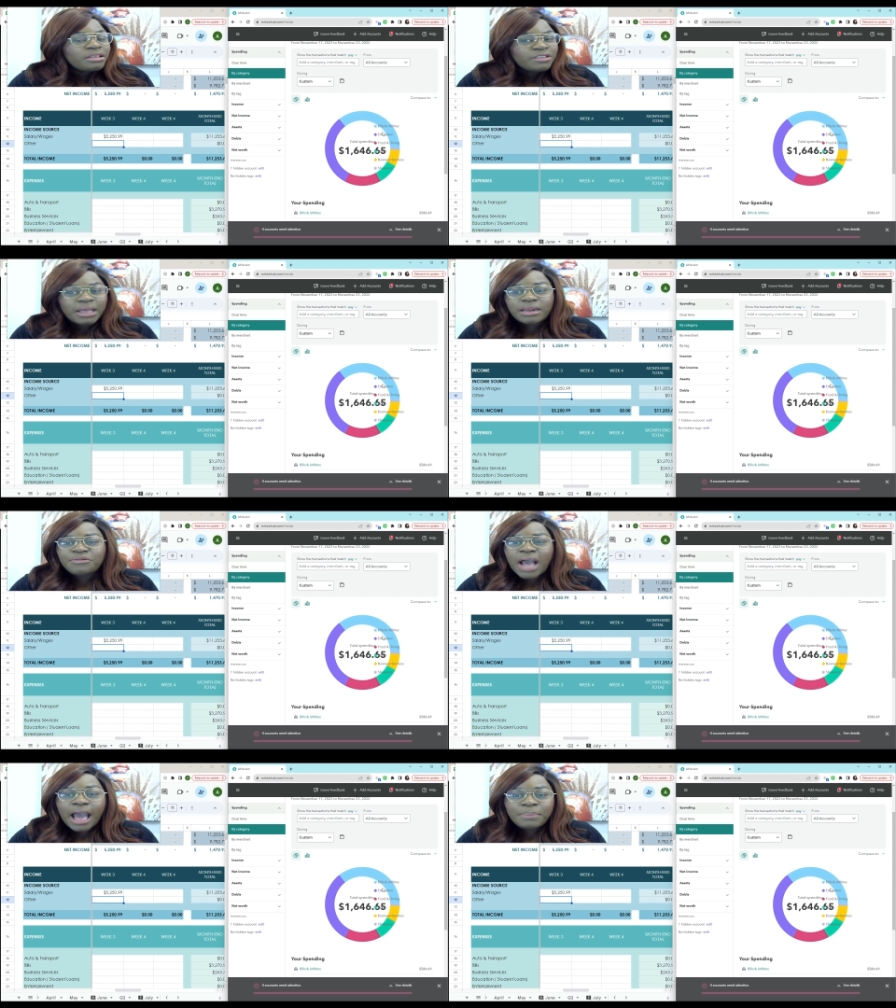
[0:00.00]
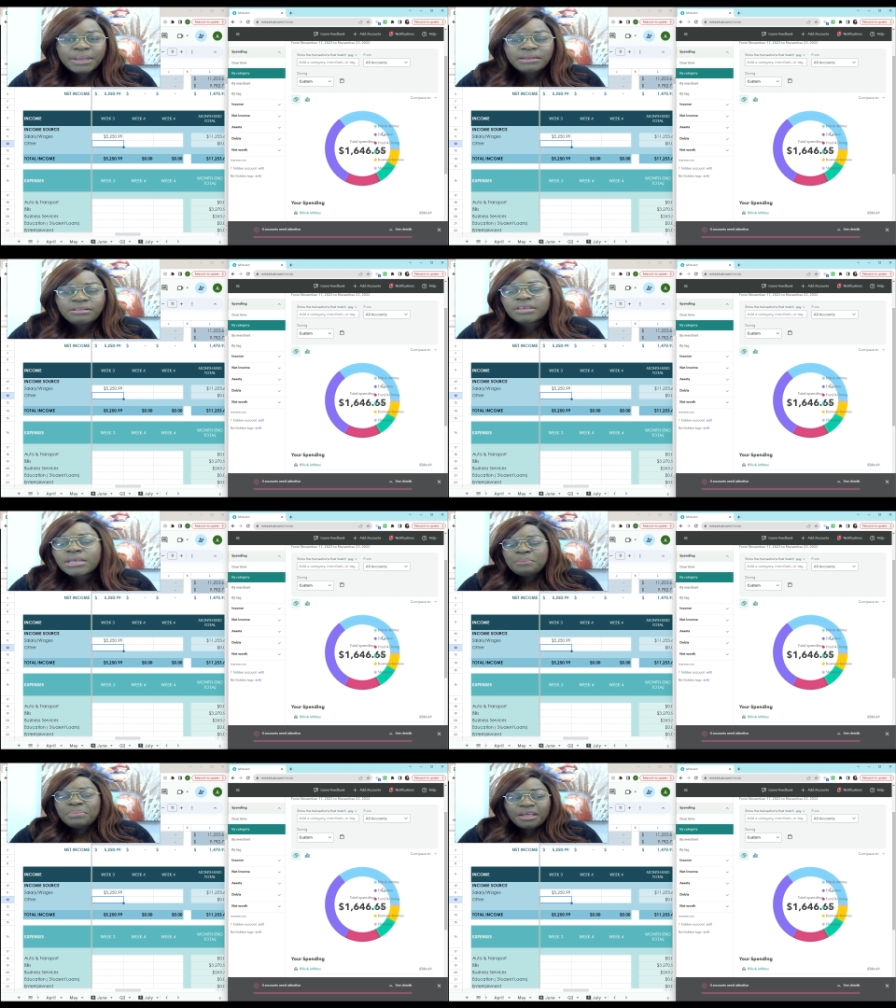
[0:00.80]
This kind of happened,
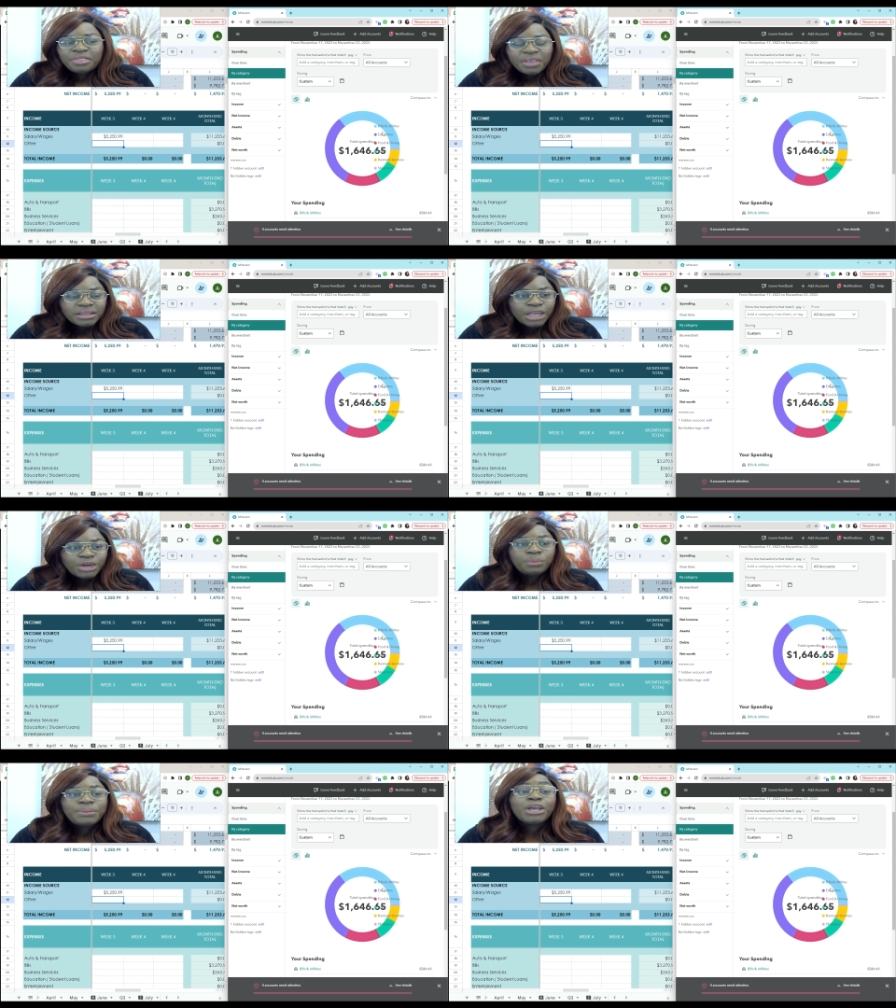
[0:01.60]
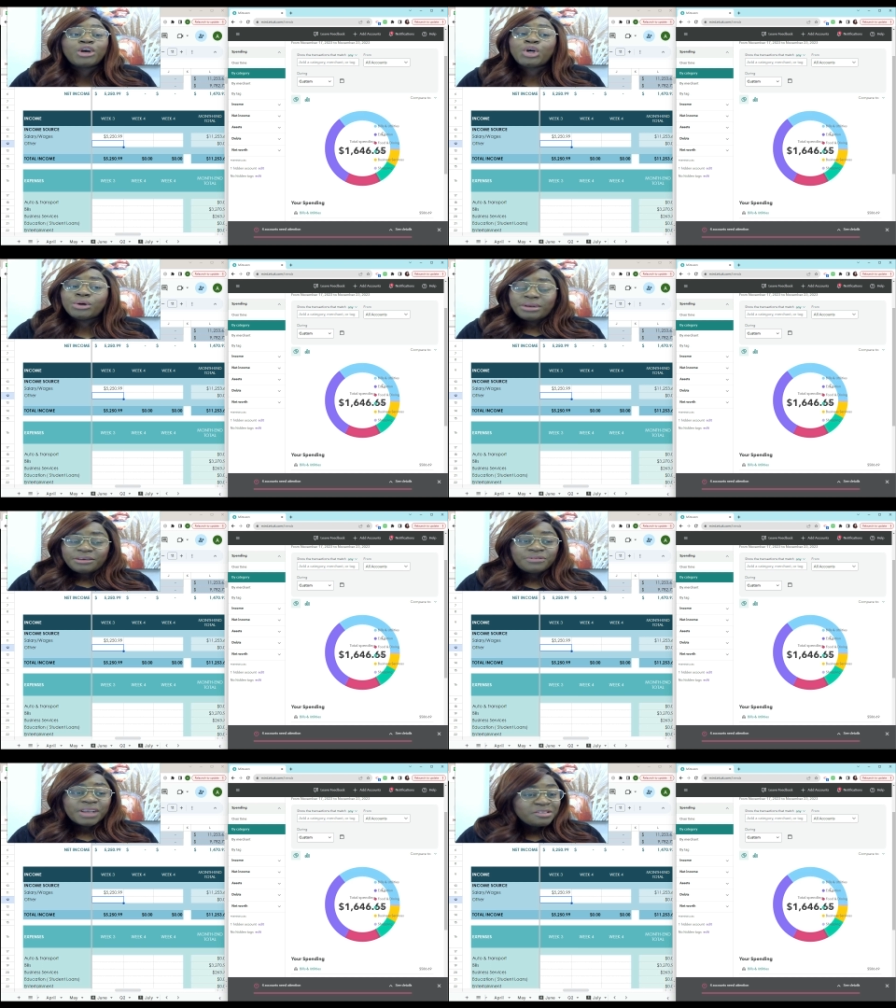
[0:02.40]
but I think that it will be a good
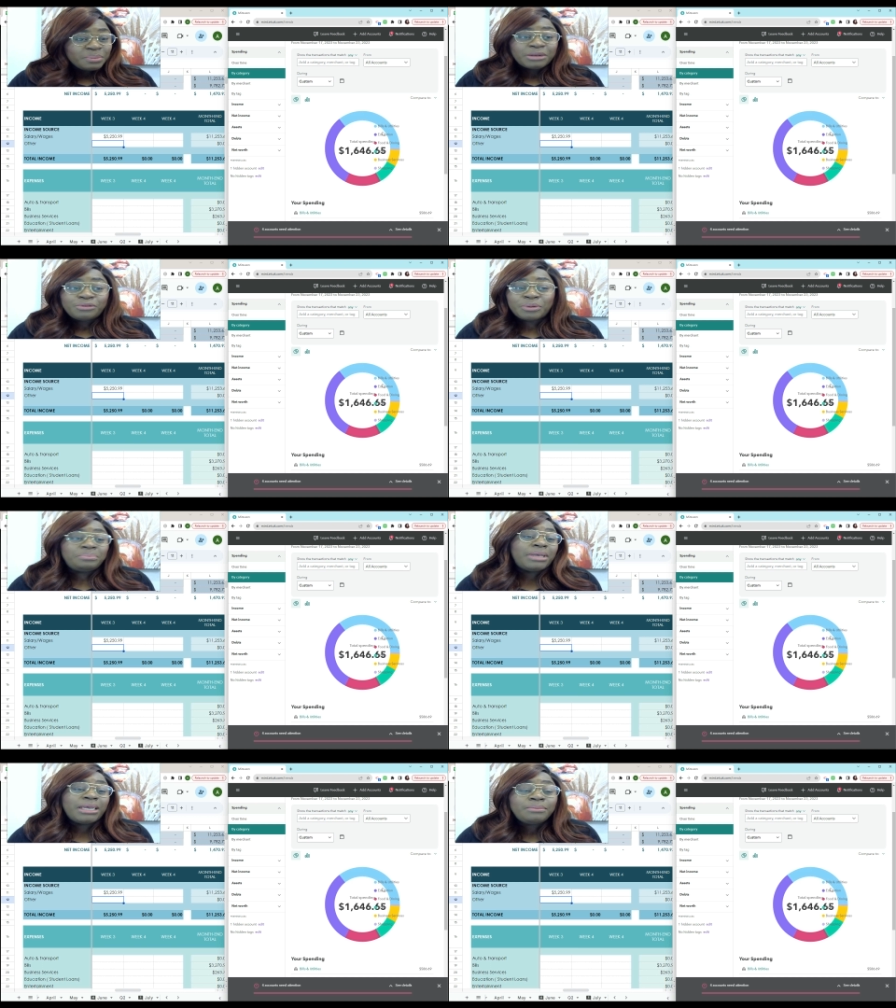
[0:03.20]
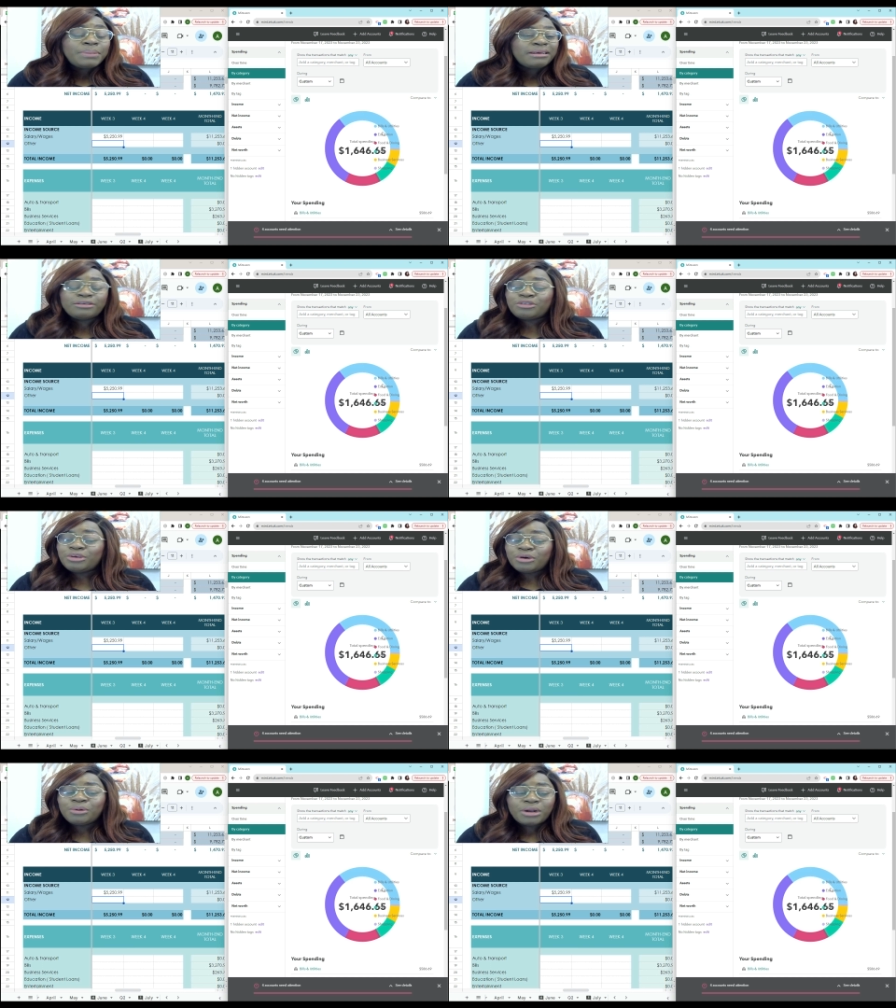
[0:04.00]
investment for me because
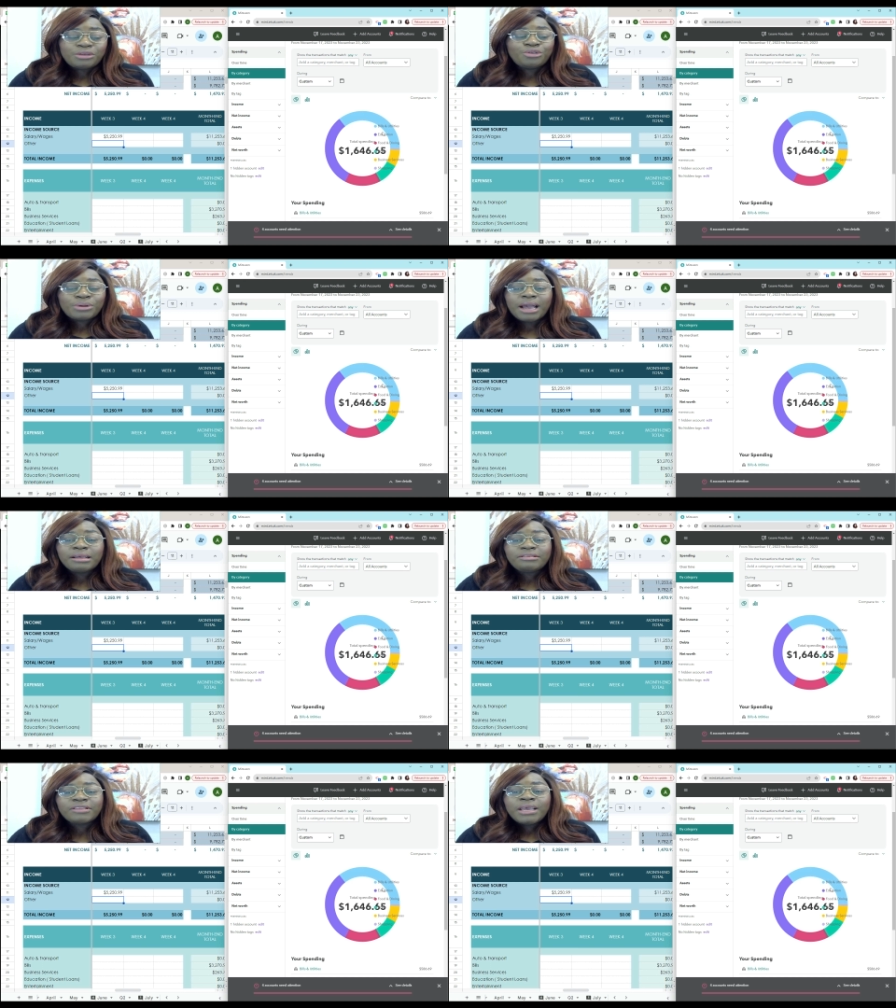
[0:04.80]
you know what, you guys,